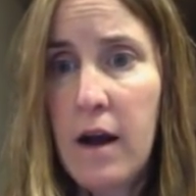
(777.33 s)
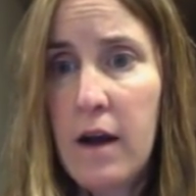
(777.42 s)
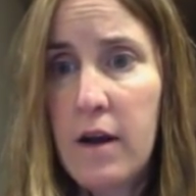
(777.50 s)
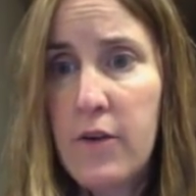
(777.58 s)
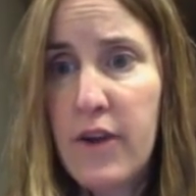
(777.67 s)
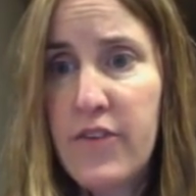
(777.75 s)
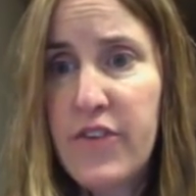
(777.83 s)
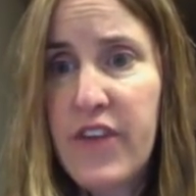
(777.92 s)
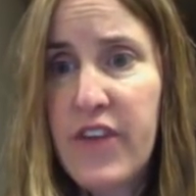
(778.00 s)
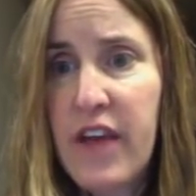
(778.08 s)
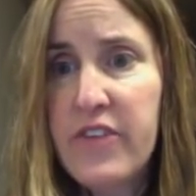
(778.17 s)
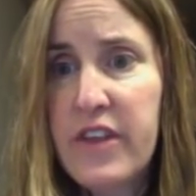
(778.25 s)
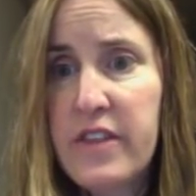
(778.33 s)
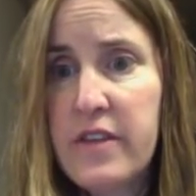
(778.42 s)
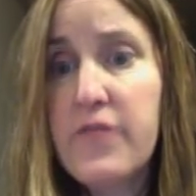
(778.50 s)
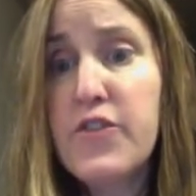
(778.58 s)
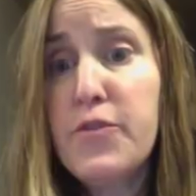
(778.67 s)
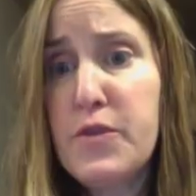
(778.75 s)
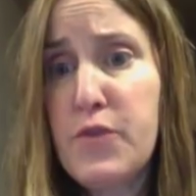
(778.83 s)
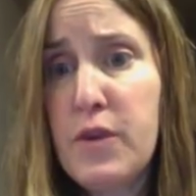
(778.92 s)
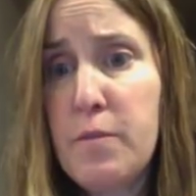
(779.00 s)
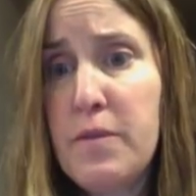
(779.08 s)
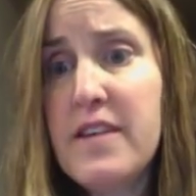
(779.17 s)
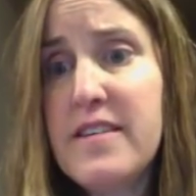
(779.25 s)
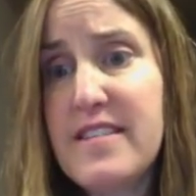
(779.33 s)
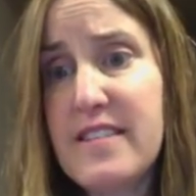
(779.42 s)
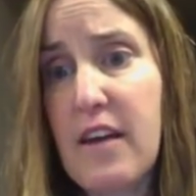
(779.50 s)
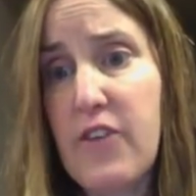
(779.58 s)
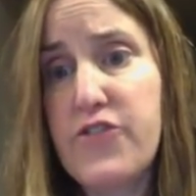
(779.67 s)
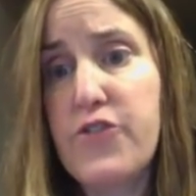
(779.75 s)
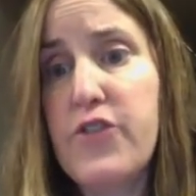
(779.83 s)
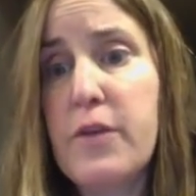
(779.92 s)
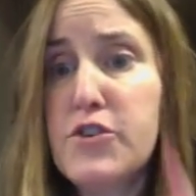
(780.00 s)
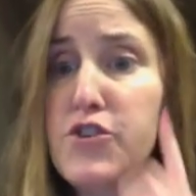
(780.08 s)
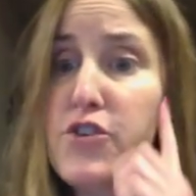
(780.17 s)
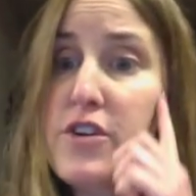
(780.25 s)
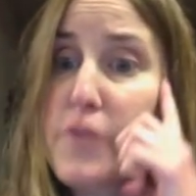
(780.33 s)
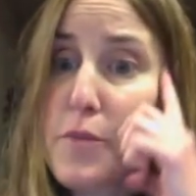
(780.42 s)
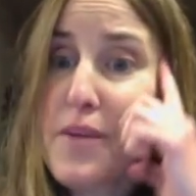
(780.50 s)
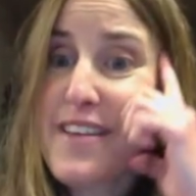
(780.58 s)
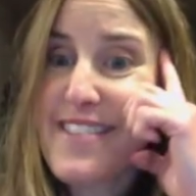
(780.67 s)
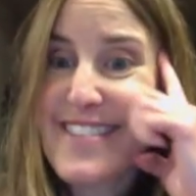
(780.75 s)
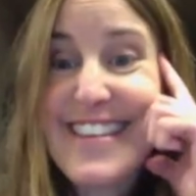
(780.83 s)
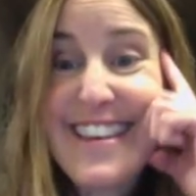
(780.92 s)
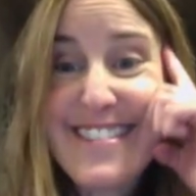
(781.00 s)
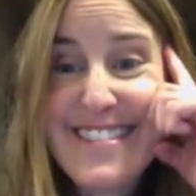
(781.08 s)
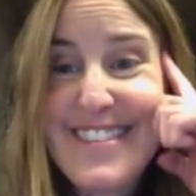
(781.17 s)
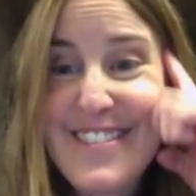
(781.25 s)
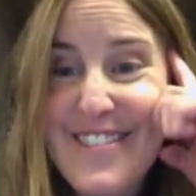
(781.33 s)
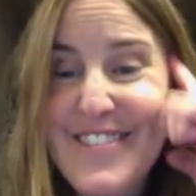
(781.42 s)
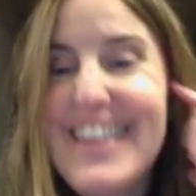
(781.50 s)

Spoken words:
Grace is asking the difference between B and T cells. Do they mature in different places? Yes, they do.